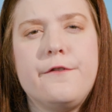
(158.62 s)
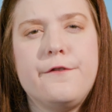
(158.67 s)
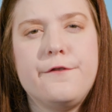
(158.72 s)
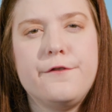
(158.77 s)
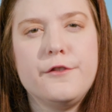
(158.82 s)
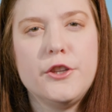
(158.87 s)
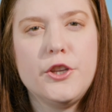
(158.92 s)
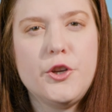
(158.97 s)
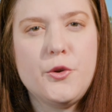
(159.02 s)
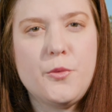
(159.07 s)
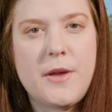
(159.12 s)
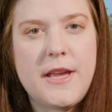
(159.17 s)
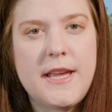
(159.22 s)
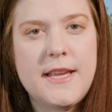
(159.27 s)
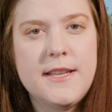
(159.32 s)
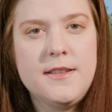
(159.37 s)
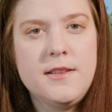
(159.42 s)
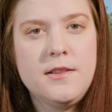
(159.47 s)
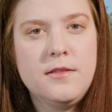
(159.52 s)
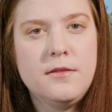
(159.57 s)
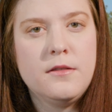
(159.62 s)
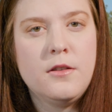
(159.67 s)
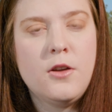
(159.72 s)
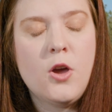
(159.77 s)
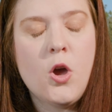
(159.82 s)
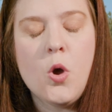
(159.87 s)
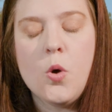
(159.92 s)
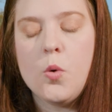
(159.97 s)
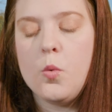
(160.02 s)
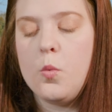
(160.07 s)
fluid,
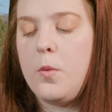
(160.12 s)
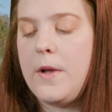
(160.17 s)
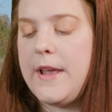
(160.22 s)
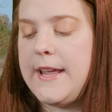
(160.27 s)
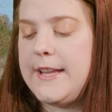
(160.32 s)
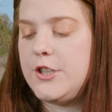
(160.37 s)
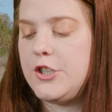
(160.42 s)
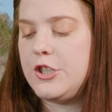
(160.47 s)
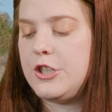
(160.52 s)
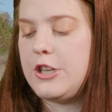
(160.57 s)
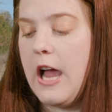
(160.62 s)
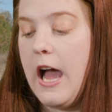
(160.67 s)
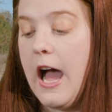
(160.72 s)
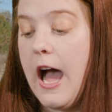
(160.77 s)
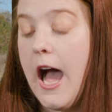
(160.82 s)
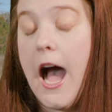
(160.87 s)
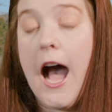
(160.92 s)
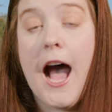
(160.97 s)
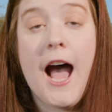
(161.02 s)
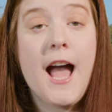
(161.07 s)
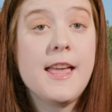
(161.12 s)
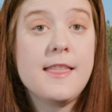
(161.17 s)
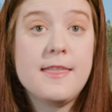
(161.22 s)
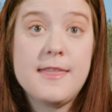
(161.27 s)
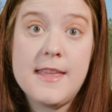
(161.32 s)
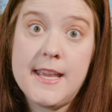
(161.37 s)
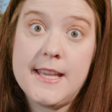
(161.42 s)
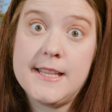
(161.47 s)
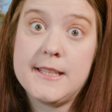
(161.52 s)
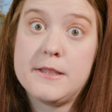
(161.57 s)
which I
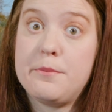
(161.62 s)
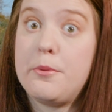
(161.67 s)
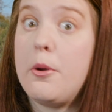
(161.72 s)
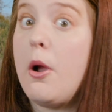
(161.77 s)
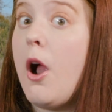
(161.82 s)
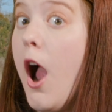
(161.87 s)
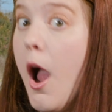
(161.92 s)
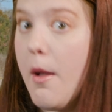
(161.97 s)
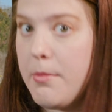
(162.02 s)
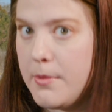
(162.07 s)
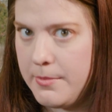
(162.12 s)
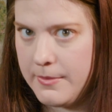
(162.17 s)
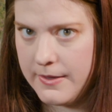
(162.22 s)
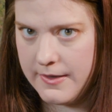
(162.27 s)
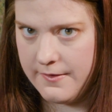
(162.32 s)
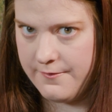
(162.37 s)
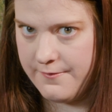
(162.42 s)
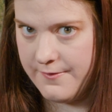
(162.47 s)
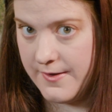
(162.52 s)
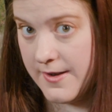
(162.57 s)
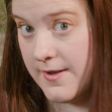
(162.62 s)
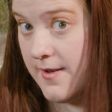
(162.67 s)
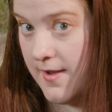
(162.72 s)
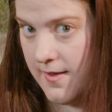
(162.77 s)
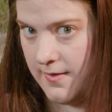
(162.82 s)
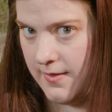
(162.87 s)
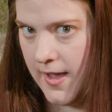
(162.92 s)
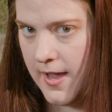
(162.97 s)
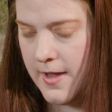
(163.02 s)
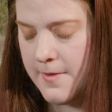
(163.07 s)
think is probably
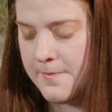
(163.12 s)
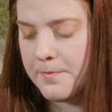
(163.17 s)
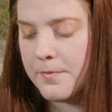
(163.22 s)
vanilla,